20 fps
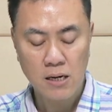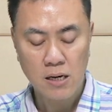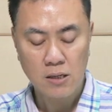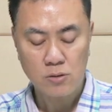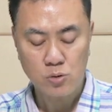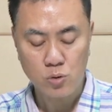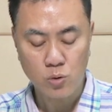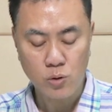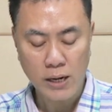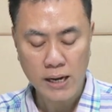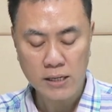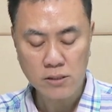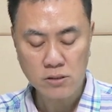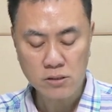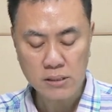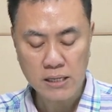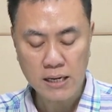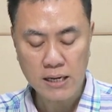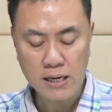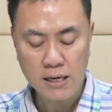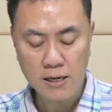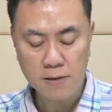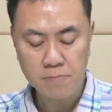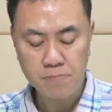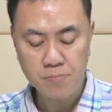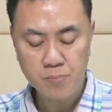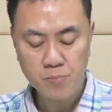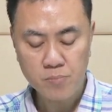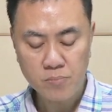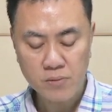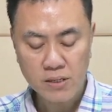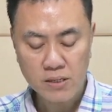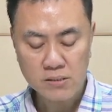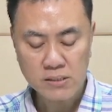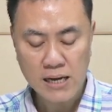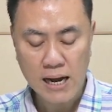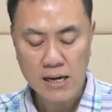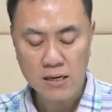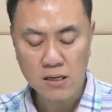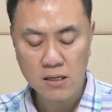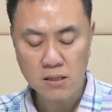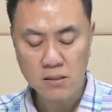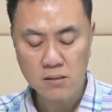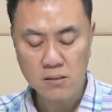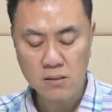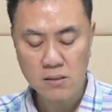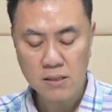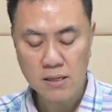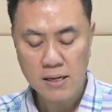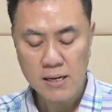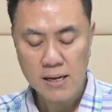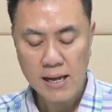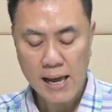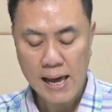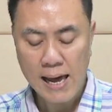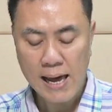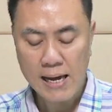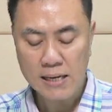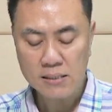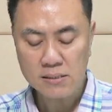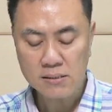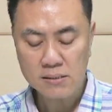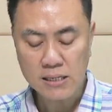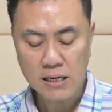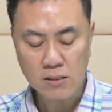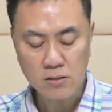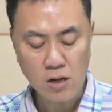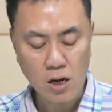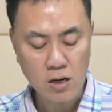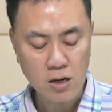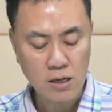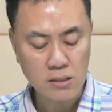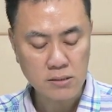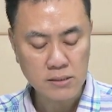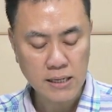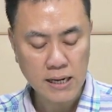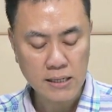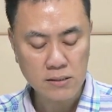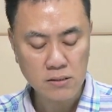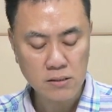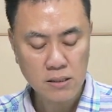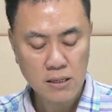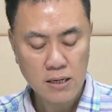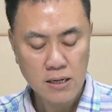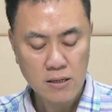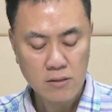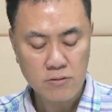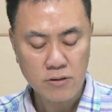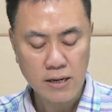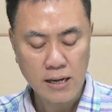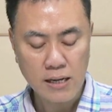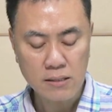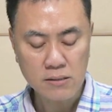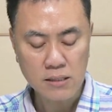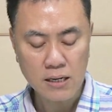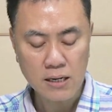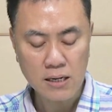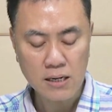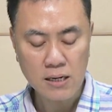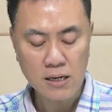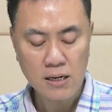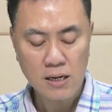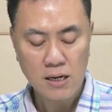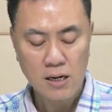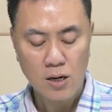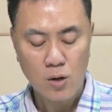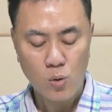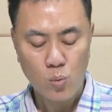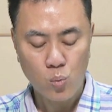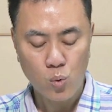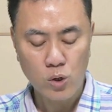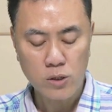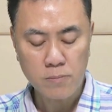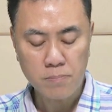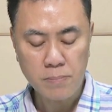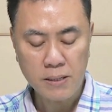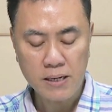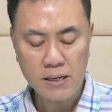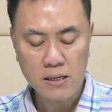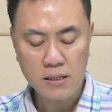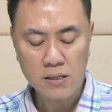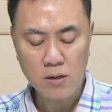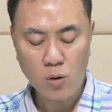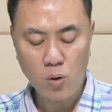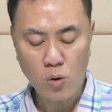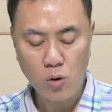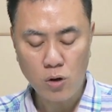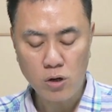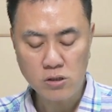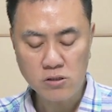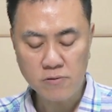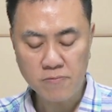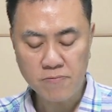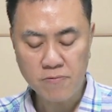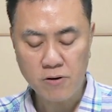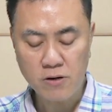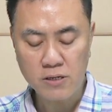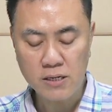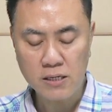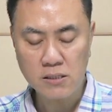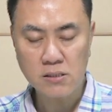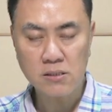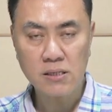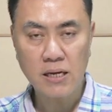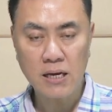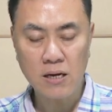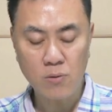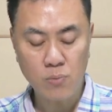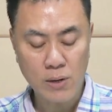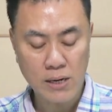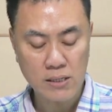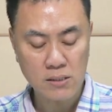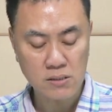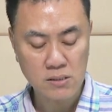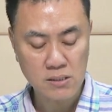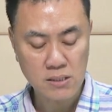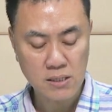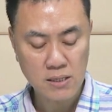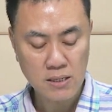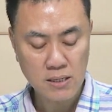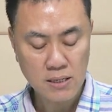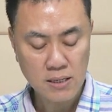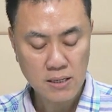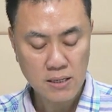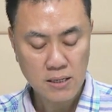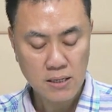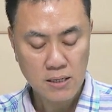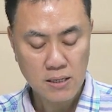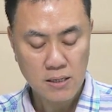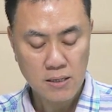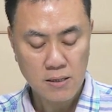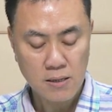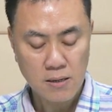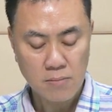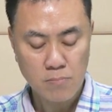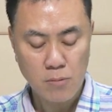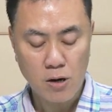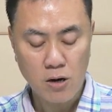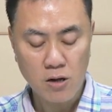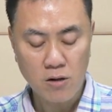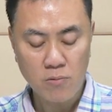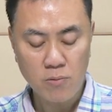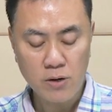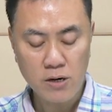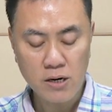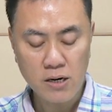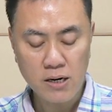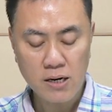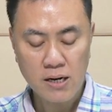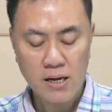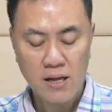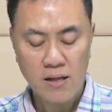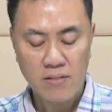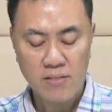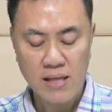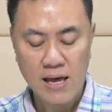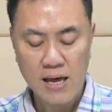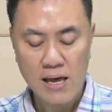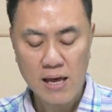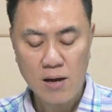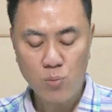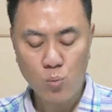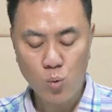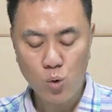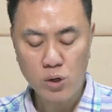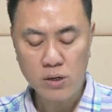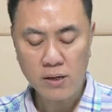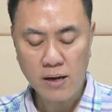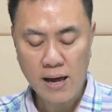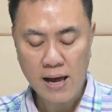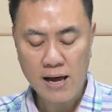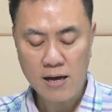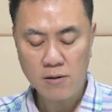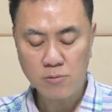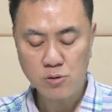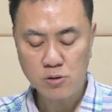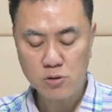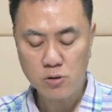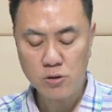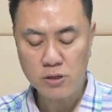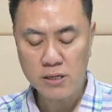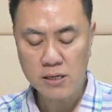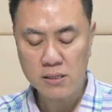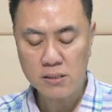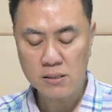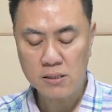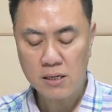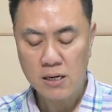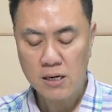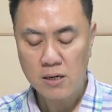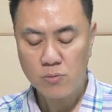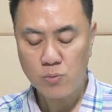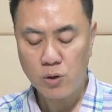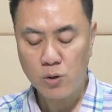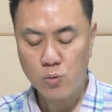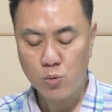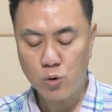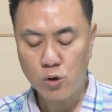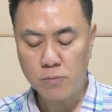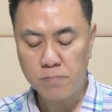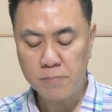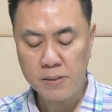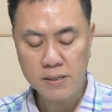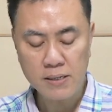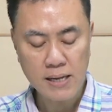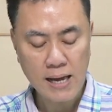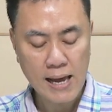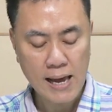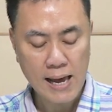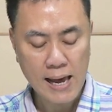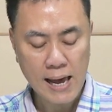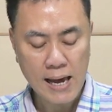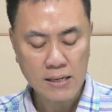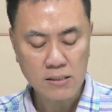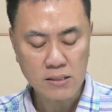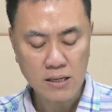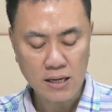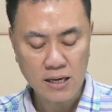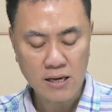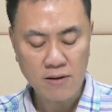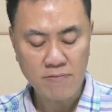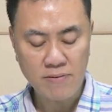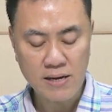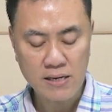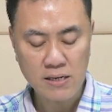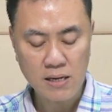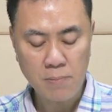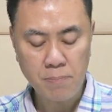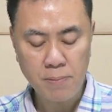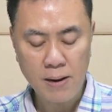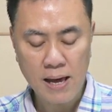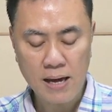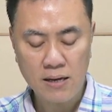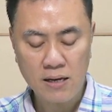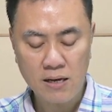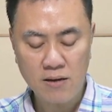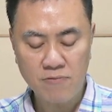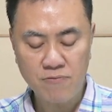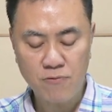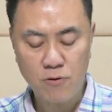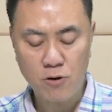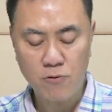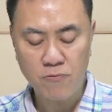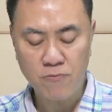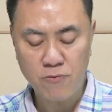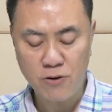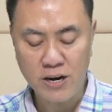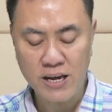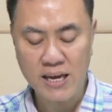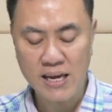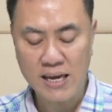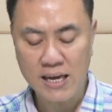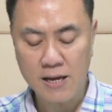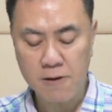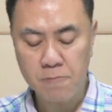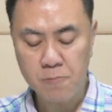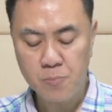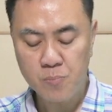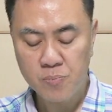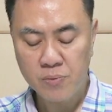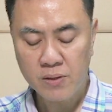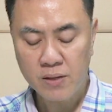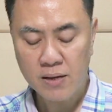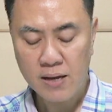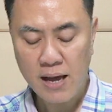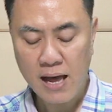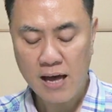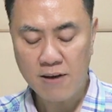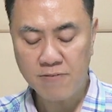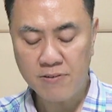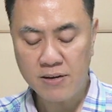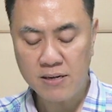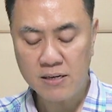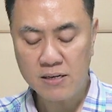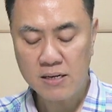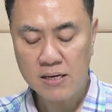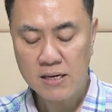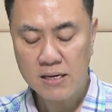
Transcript: 2 HD channel and TikTok content creator, would be the host for this event. Moreover, there would have student recruitment at the event applying for free, having